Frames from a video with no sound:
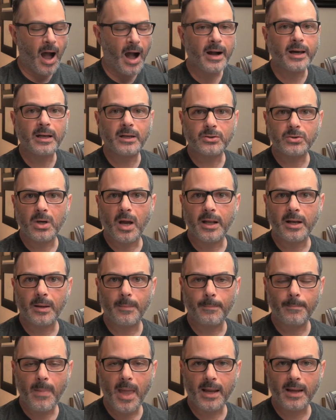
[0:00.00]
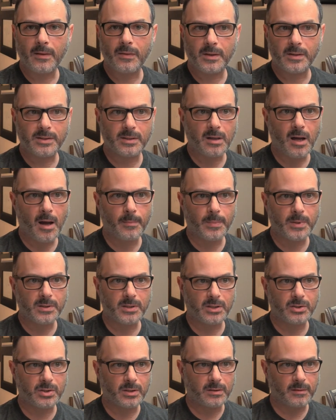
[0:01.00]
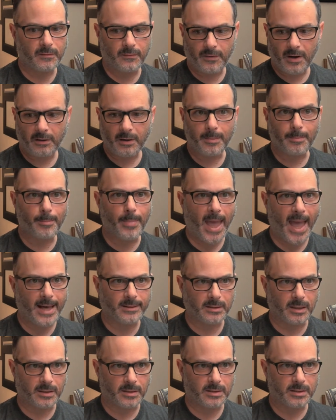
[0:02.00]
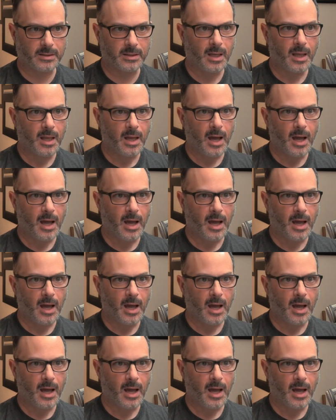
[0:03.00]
am going to try to make this composition very balanced.